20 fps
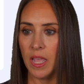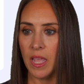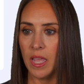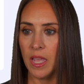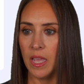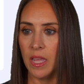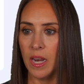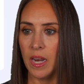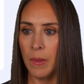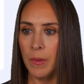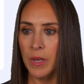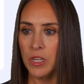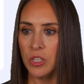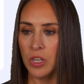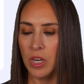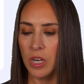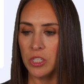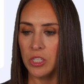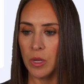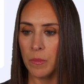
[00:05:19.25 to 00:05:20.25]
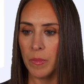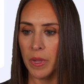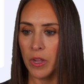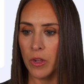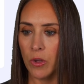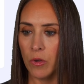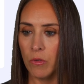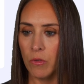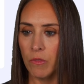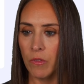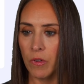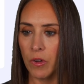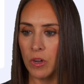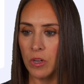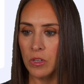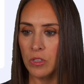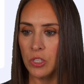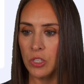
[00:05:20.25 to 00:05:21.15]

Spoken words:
And I'm actually going to jump back over